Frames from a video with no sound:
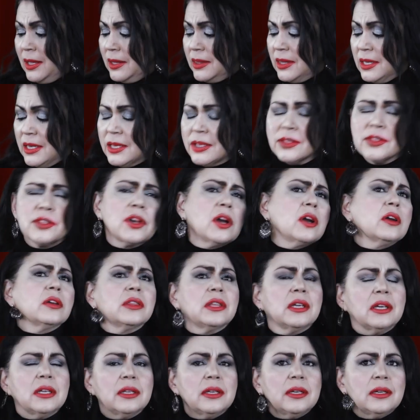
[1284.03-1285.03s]
These are
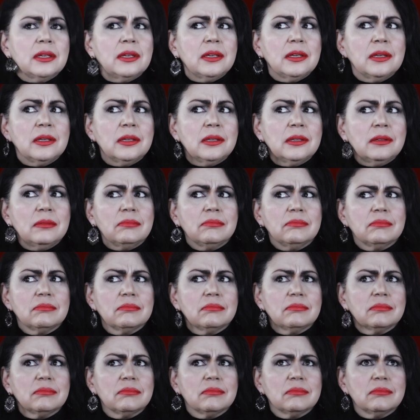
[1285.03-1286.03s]
the,
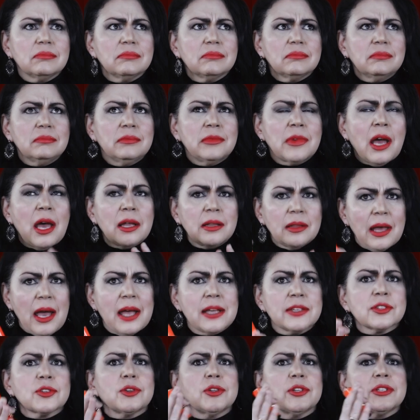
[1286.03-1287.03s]
not
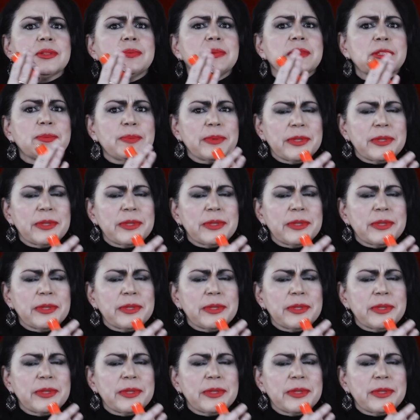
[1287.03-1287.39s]
last Christmas,